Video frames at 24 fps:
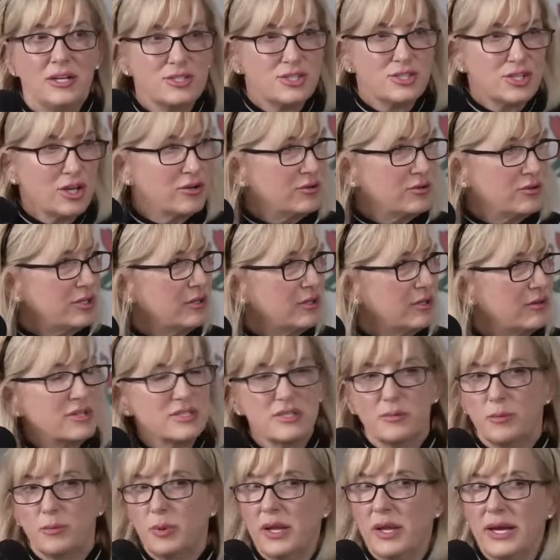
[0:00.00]
So,
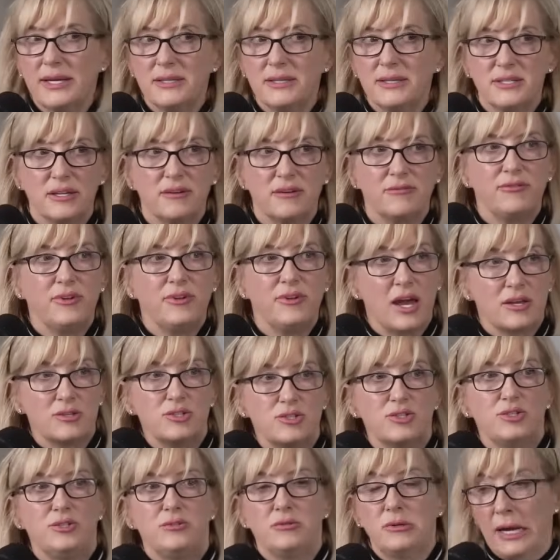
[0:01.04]
as a plaintiff,
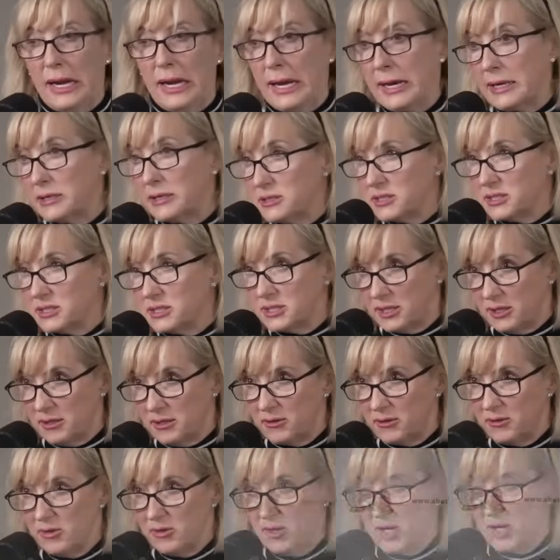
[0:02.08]
yes, you can
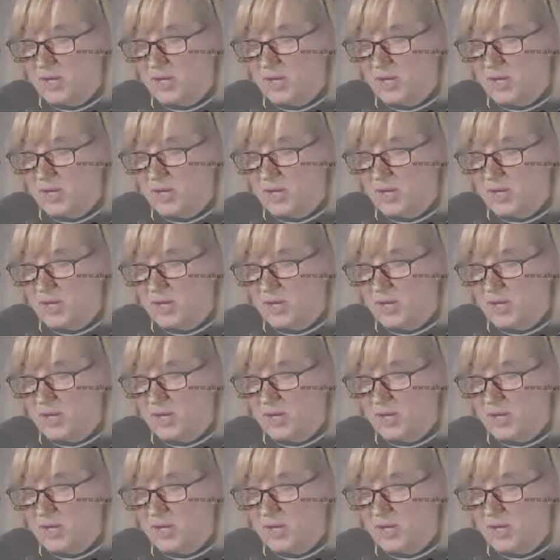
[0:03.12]
still.